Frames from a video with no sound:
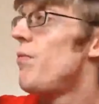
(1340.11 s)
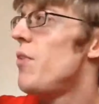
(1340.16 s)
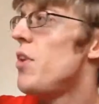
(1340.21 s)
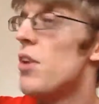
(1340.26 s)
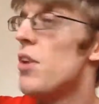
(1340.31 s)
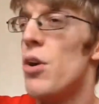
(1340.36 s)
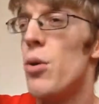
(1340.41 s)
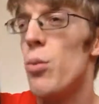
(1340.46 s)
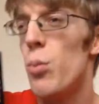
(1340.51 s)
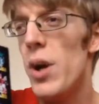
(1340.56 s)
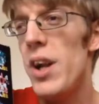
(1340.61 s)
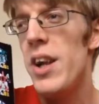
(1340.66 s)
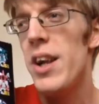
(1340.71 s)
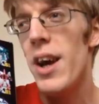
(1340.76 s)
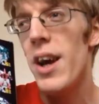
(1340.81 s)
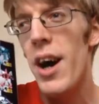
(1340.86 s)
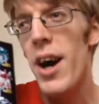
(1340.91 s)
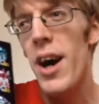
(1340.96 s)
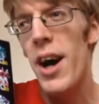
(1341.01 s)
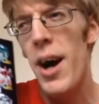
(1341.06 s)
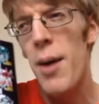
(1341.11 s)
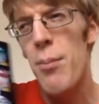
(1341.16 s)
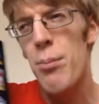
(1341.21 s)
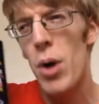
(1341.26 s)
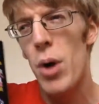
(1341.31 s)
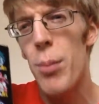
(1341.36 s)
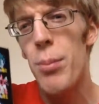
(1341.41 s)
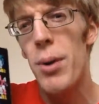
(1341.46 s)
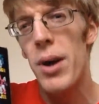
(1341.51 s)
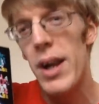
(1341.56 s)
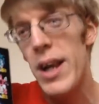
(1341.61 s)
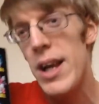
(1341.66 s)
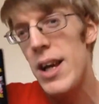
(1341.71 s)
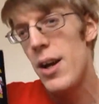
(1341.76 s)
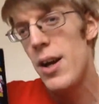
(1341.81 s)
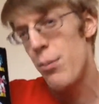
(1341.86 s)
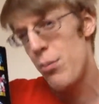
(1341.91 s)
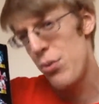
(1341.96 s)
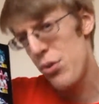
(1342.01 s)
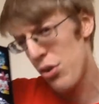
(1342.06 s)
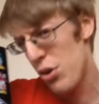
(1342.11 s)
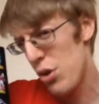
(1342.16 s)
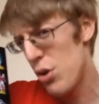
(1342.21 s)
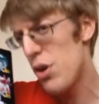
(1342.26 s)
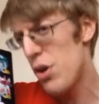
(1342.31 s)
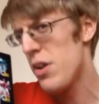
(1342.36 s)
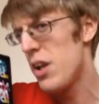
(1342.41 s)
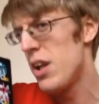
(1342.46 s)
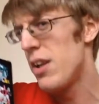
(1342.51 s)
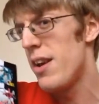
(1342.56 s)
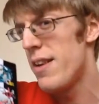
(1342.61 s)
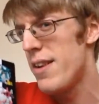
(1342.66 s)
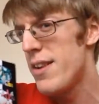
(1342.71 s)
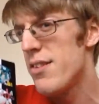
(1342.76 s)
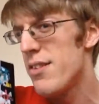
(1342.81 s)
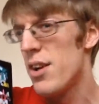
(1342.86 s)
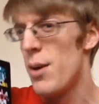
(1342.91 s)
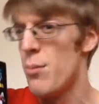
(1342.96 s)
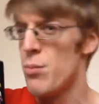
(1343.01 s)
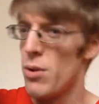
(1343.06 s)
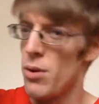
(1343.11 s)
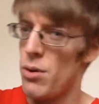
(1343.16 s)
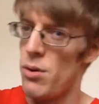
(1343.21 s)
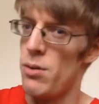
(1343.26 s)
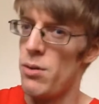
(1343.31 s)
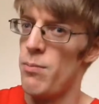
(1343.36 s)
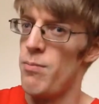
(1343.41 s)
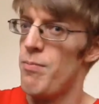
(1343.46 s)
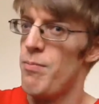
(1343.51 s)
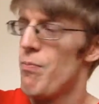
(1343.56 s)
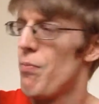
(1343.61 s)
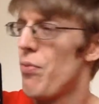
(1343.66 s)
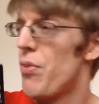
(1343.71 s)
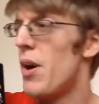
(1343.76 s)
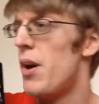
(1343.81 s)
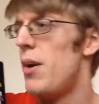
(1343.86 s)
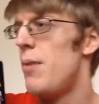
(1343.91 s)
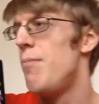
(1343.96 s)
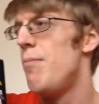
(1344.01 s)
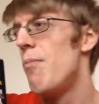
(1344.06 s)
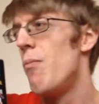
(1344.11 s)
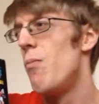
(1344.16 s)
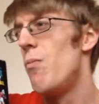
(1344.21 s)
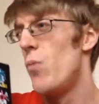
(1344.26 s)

you know, when a properly obscure thing like this comes along that,